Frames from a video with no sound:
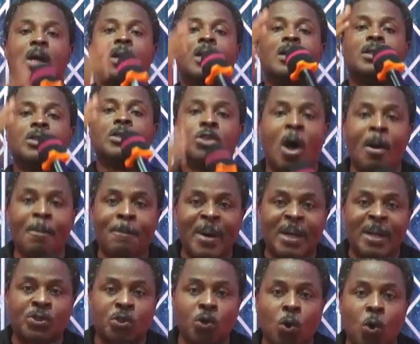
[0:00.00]
Number
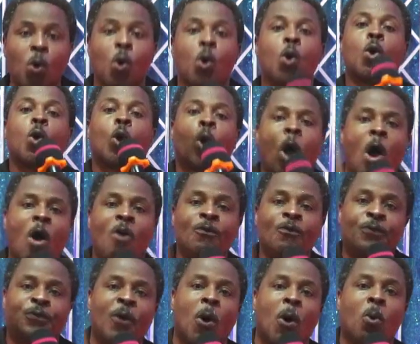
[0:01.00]
two, come
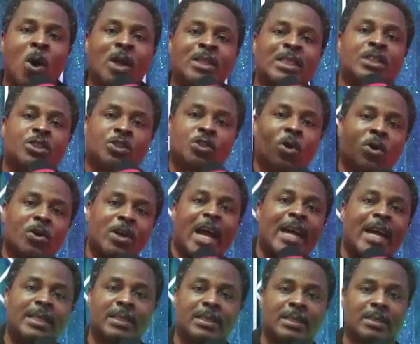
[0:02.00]
for what is your
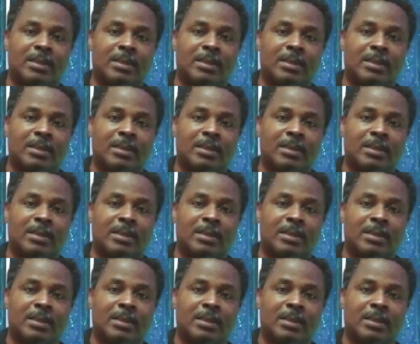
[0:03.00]
right.